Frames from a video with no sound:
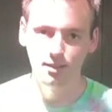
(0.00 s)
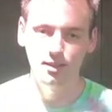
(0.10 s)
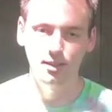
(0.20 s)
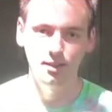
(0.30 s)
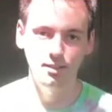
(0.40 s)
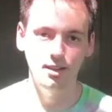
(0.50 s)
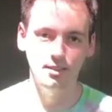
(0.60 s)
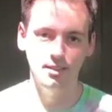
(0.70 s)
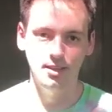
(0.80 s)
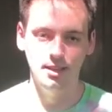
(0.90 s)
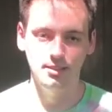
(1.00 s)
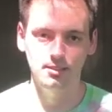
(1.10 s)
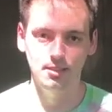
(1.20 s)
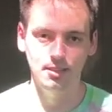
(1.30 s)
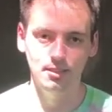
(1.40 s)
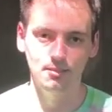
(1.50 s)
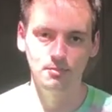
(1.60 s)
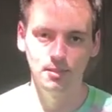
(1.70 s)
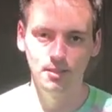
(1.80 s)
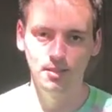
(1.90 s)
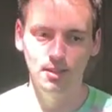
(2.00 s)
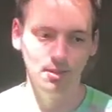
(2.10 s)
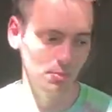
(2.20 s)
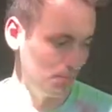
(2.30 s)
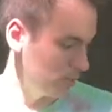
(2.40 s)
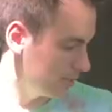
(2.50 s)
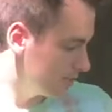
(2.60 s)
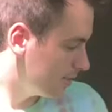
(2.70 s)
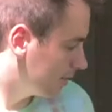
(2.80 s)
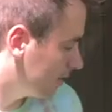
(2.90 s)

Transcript: and got the eggs to eat them. But places like